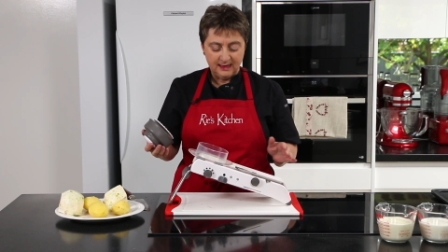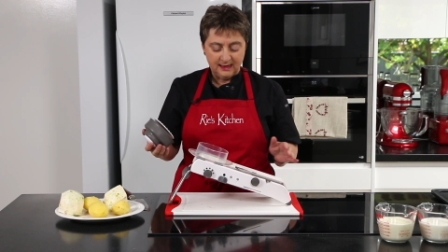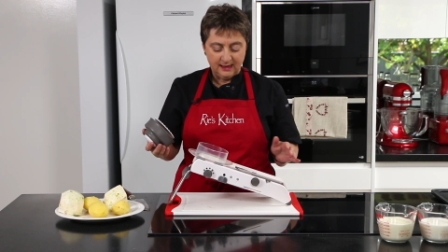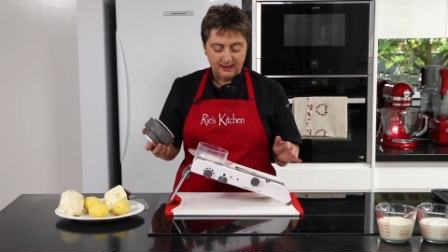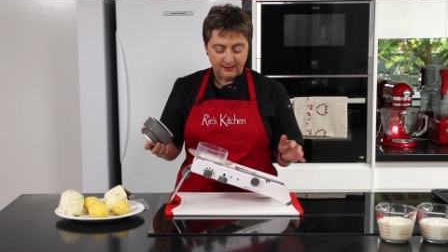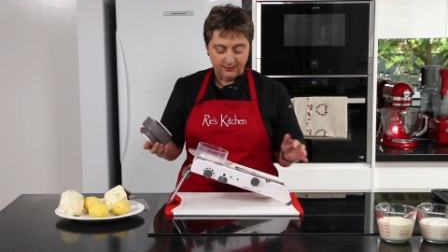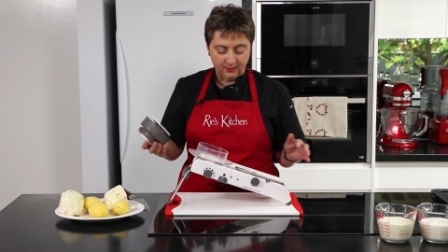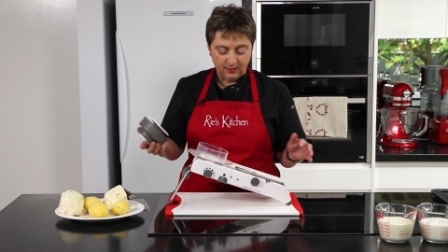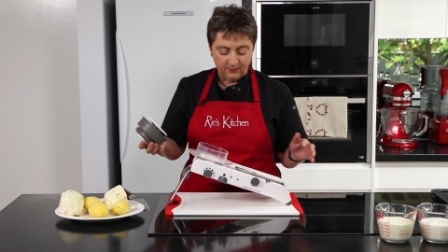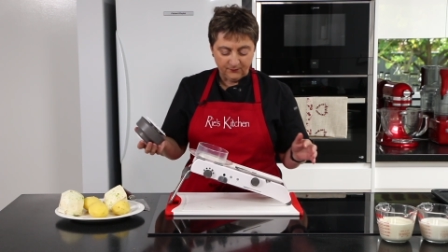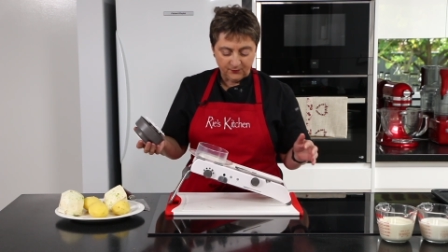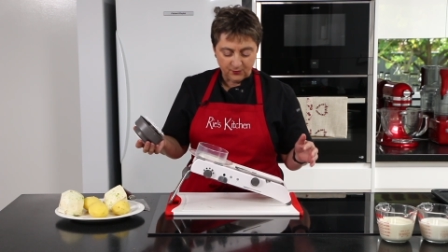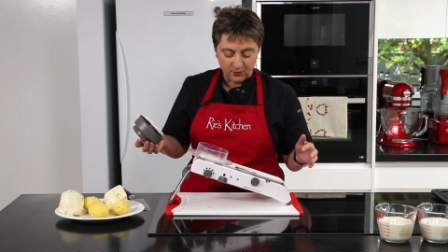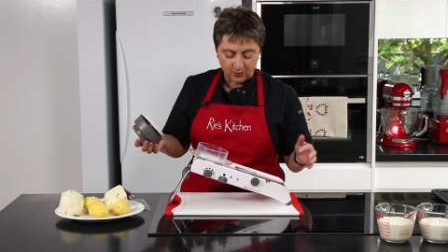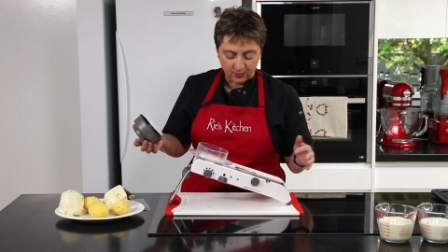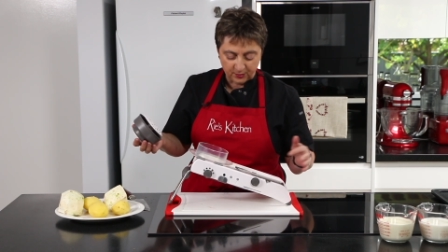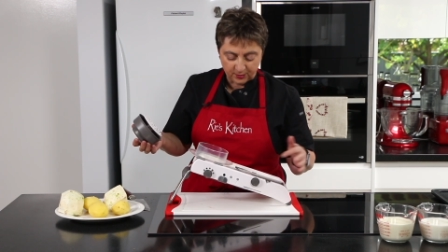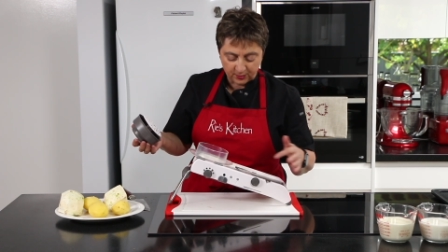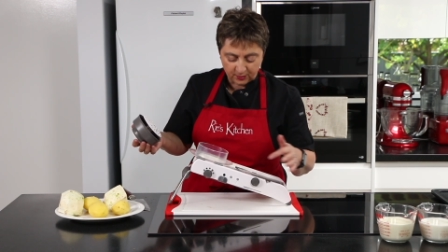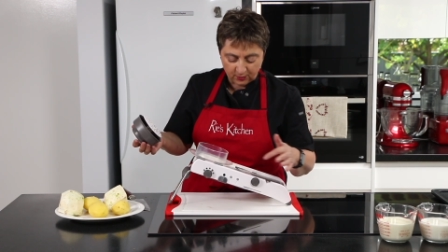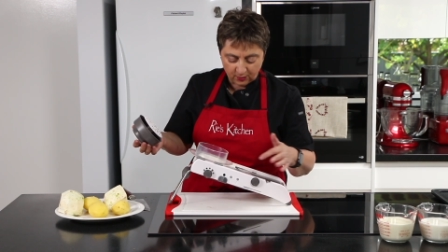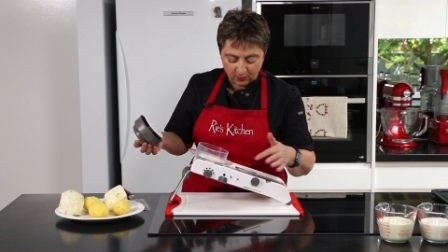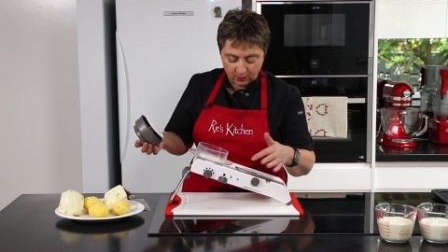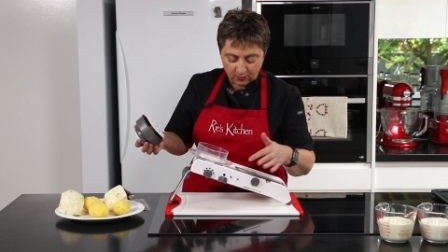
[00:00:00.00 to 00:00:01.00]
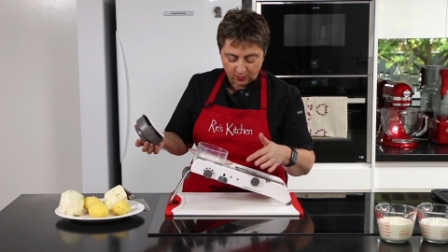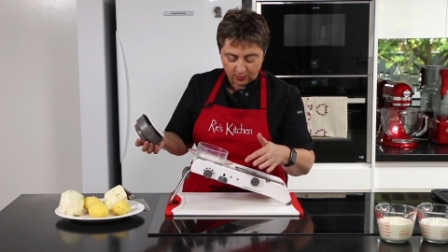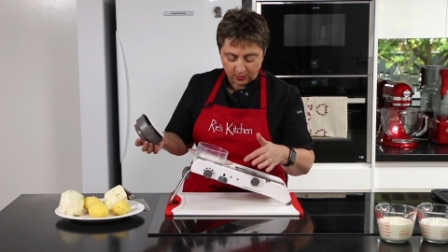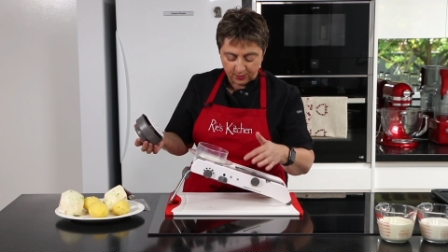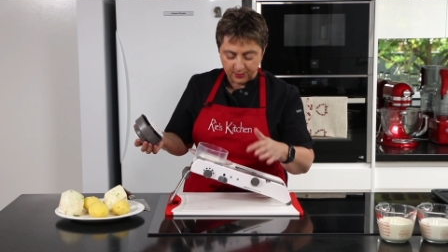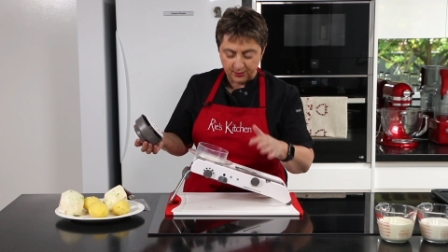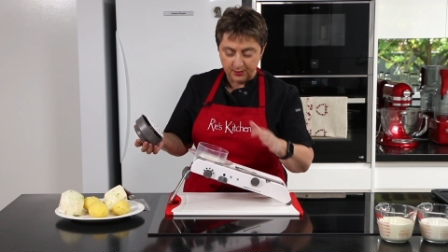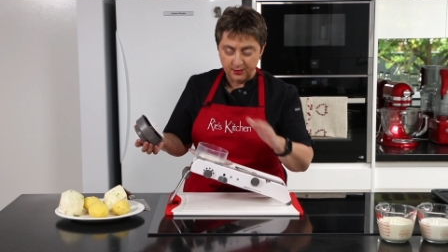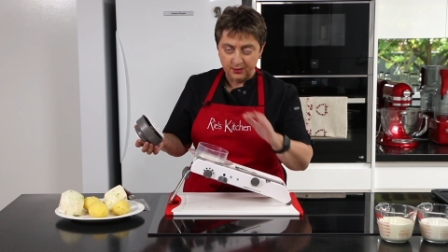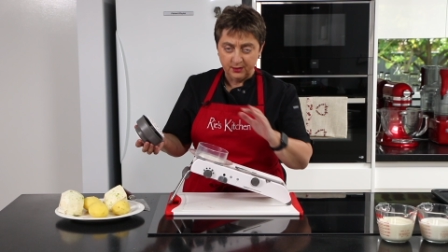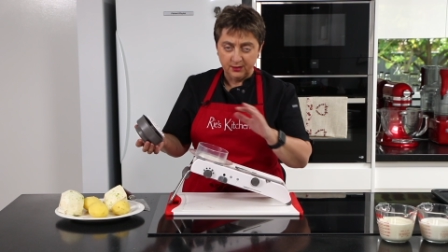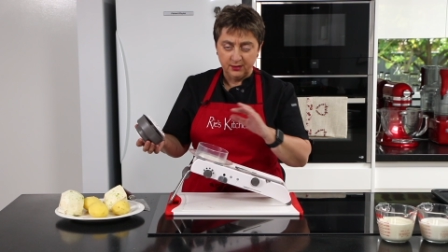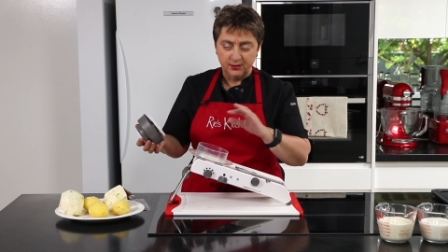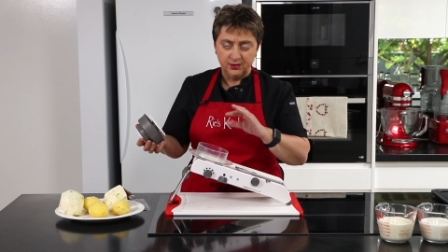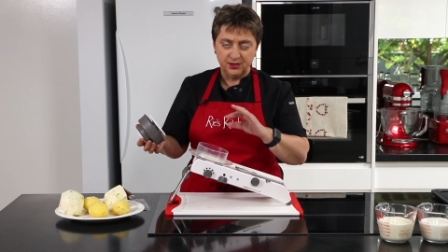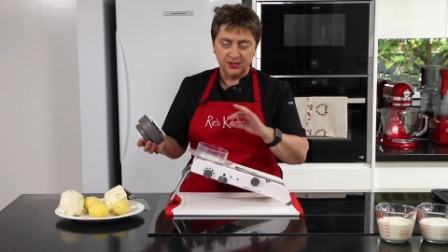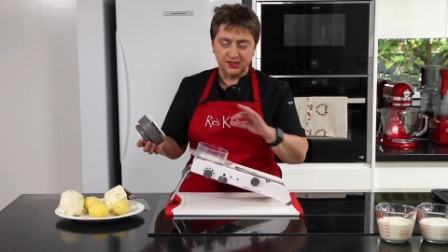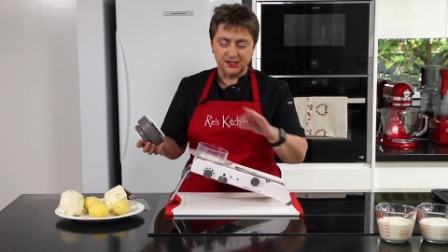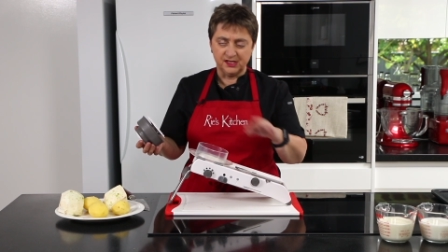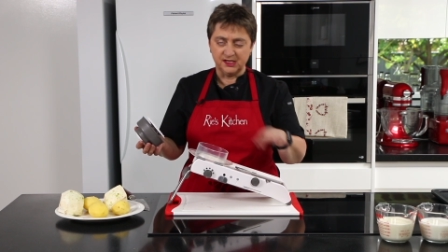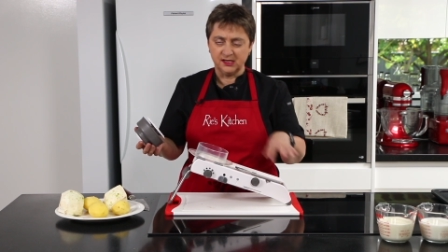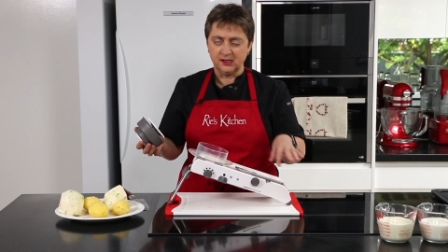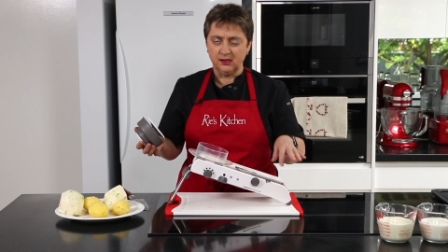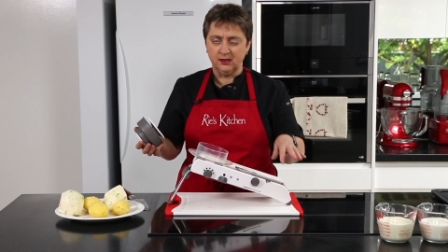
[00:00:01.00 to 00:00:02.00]
And I've got it on
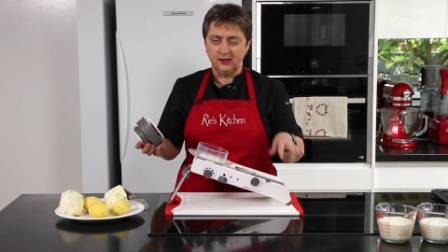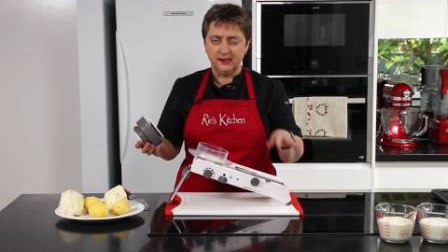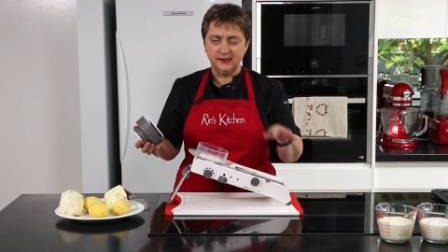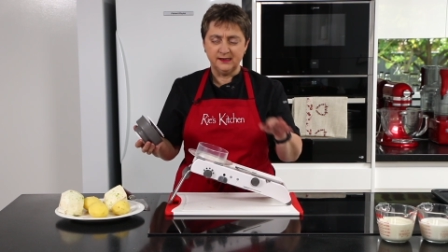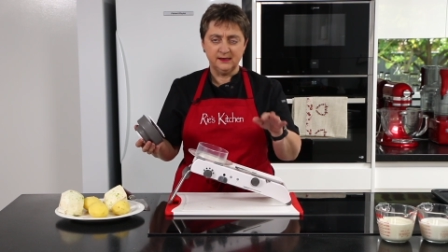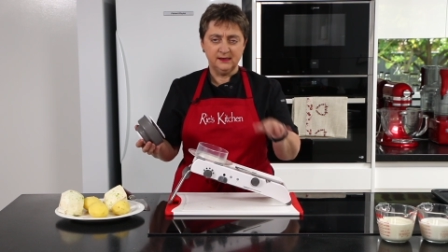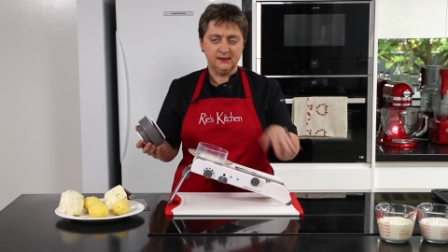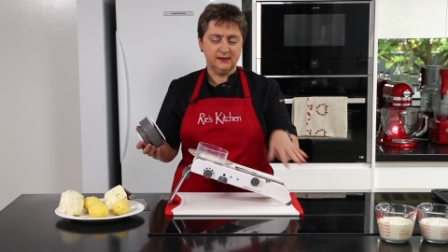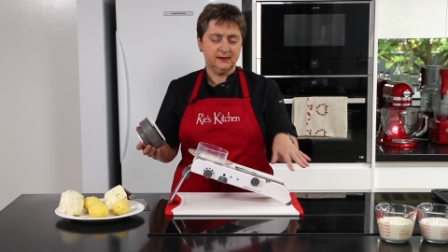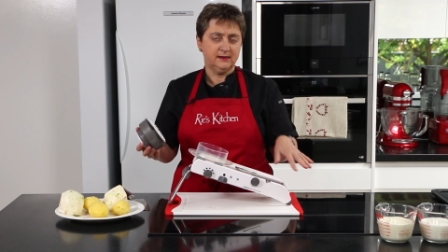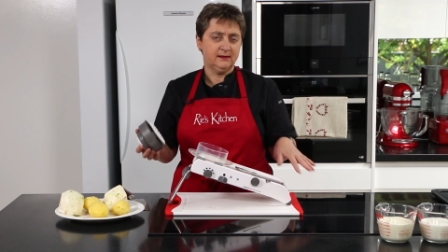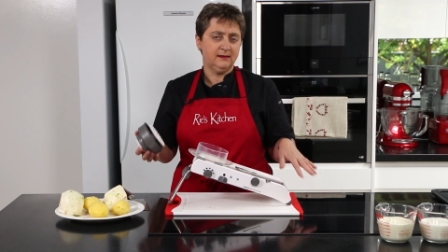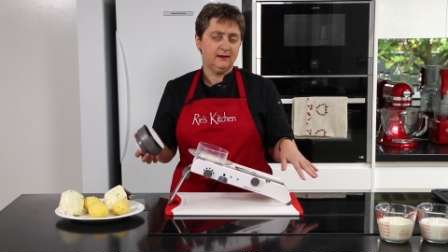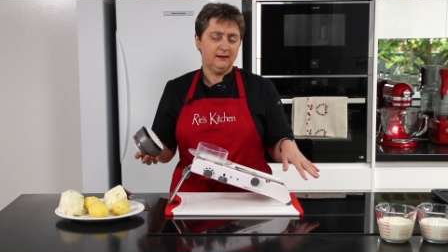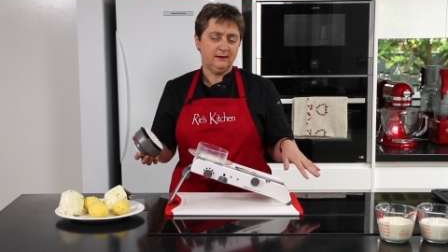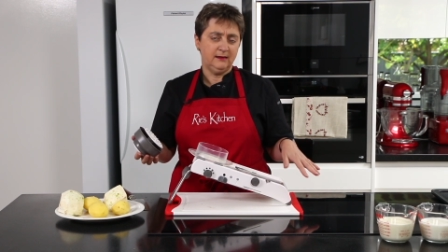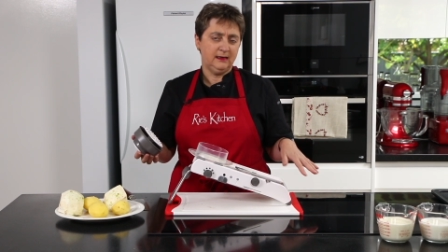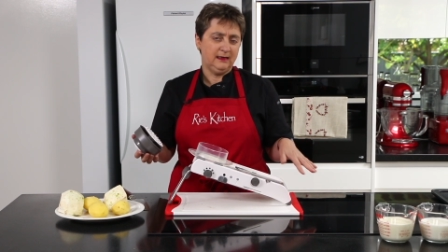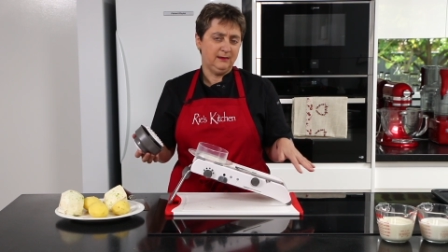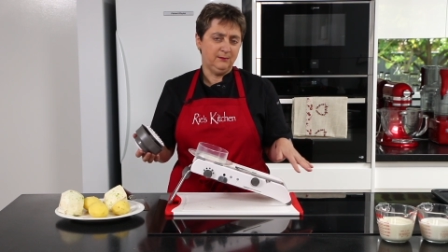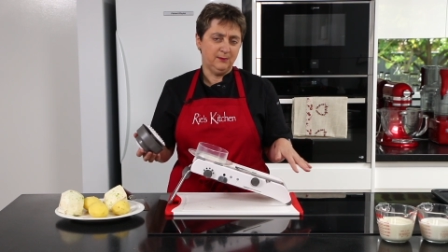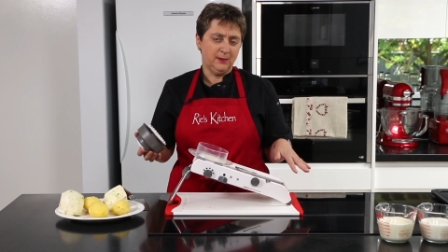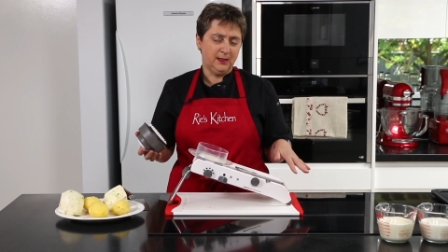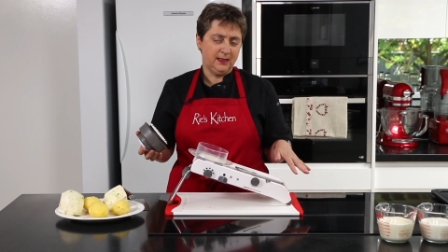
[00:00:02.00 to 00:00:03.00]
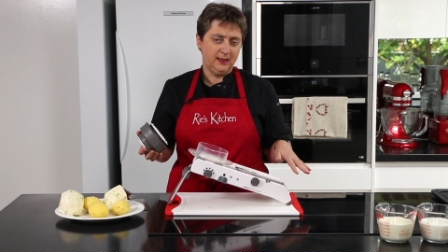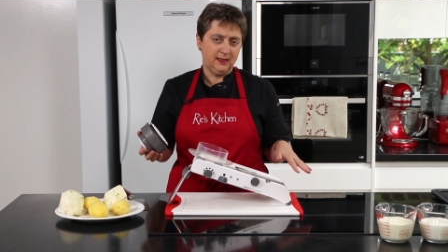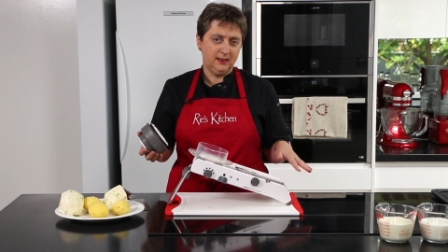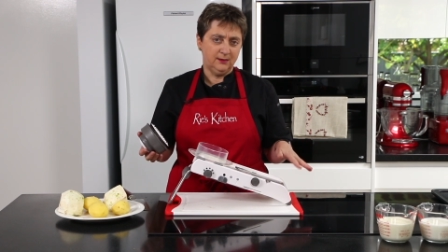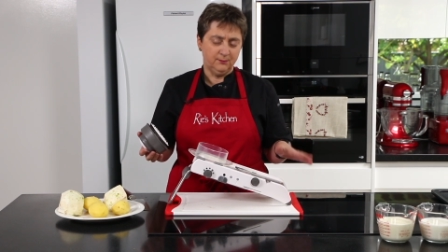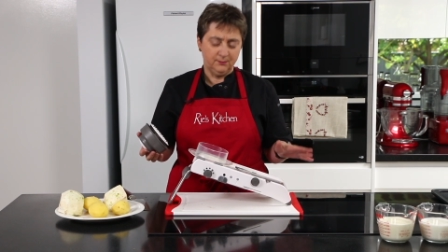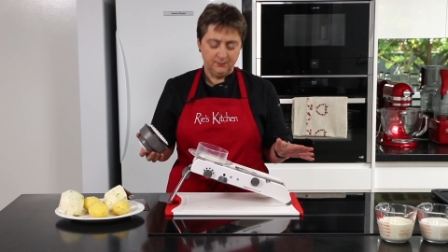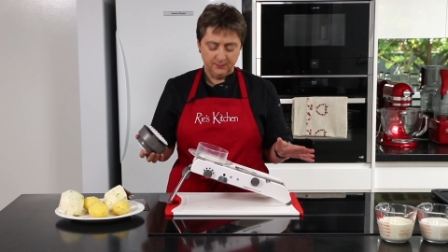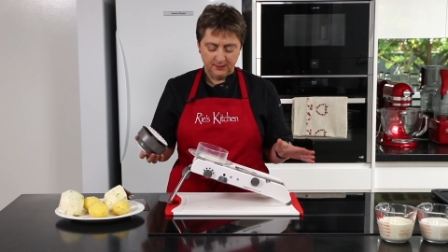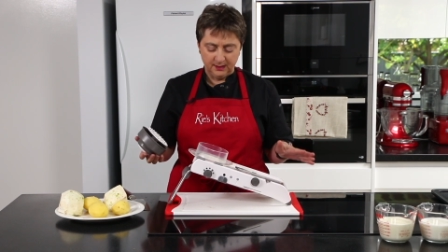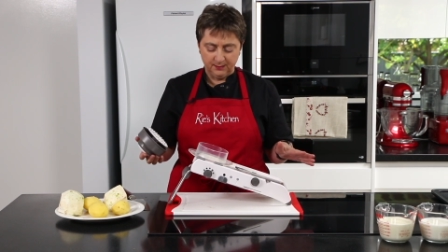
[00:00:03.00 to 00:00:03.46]
just slices in medium,